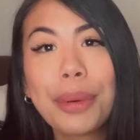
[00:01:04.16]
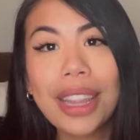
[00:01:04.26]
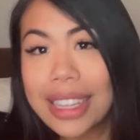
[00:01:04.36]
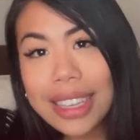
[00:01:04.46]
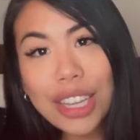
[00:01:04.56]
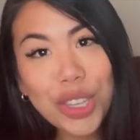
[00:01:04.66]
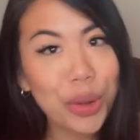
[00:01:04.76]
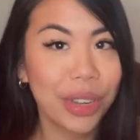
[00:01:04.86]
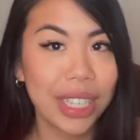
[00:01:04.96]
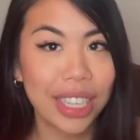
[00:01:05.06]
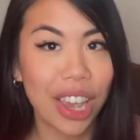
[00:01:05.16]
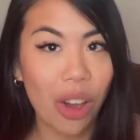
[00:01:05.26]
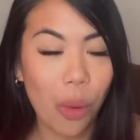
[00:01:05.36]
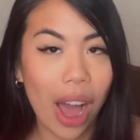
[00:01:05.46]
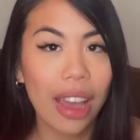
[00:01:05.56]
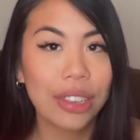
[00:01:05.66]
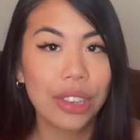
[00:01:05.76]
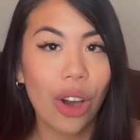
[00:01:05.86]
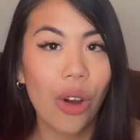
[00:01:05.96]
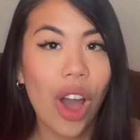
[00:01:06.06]
let's get to the reasoning why.
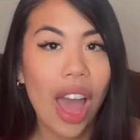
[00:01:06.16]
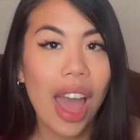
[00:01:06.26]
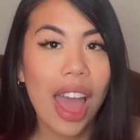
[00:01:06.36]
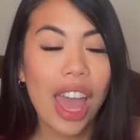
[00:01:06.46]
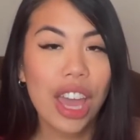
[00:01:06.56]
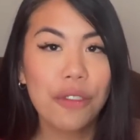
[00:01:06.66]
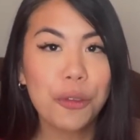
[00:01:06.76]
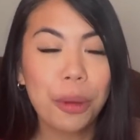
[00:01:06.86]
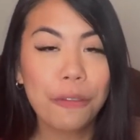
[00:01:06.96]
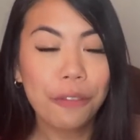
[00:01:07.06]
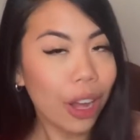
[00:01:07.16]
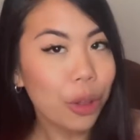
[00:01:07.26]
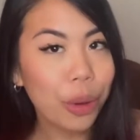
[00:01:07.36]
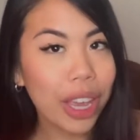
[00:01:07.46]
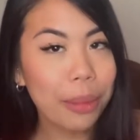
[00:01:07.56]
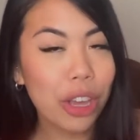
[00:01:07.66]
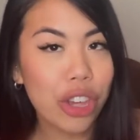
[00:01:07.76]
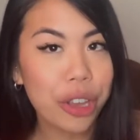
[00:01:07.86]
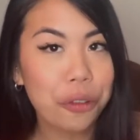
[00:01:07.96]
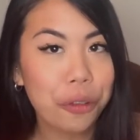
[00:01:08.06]
So if you've been following my
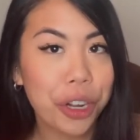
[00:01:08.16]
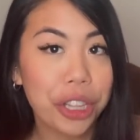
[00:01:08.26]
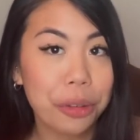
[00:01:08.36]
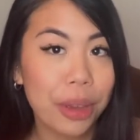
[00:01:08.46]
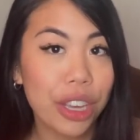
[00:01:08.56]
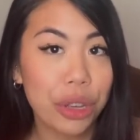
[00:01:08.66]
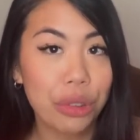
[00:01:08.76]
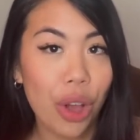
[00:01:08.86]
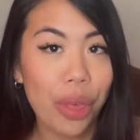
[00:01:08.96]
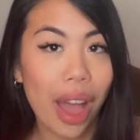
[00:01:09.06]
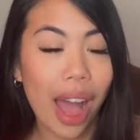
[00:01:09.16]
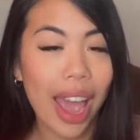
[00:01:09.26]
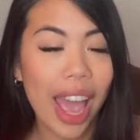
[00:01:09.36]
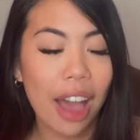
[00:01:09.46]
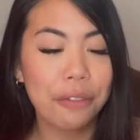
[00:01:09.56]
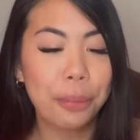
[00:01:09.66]
channel for a little bit, you know that I have